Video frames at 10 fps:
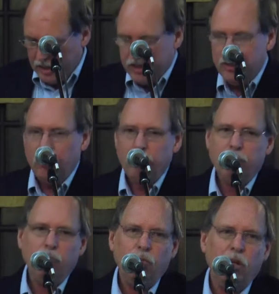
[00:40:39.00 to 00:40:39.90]
So,
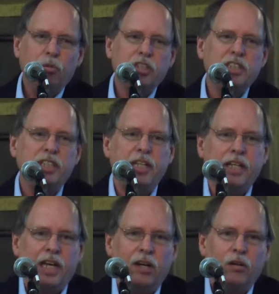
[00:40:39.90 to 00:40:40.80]
what we're
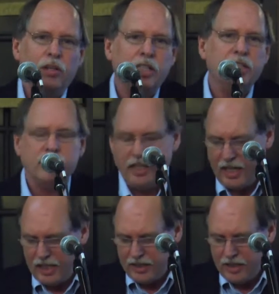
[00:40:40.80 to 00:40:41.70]
seeing now is
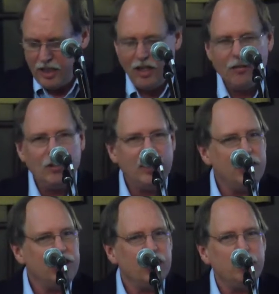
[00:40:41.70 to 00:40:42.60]
that uh,
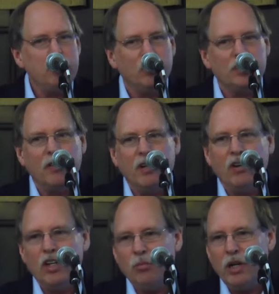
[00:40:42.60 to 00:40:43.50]
indigenous peoples are
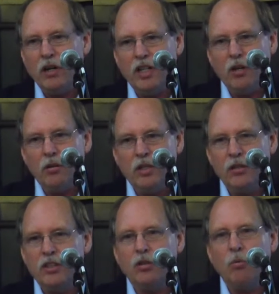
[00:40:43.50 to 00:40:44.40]
very aware that
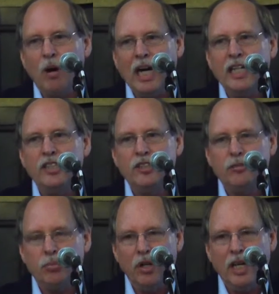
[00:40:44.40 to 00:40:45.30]
there's a
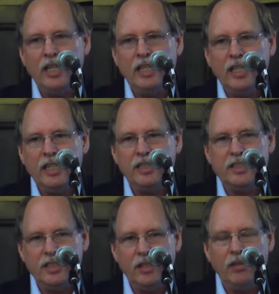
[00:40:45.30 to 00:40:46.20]
widespread and
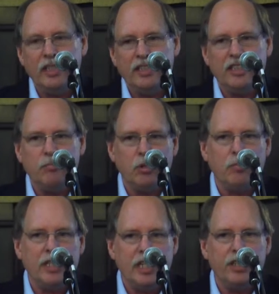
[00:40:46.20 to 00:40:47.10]
serious
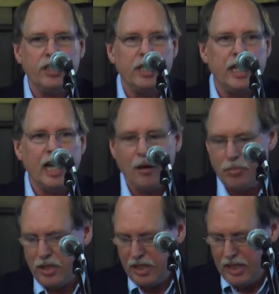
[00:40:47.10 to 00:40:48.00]
implementation gap